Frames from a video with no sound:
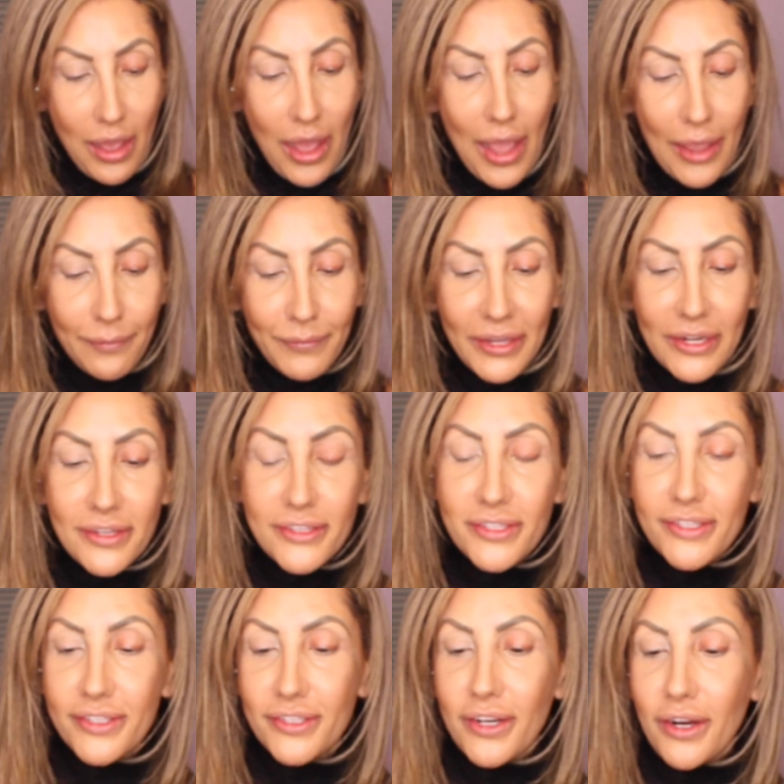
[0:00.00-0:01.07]
I'm gonna
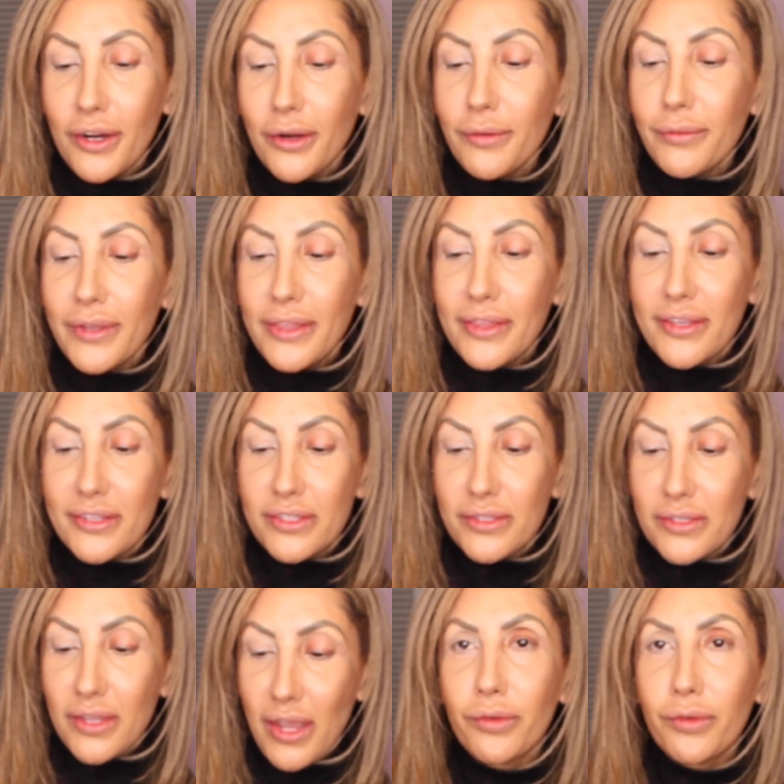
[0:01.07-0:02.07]
start with this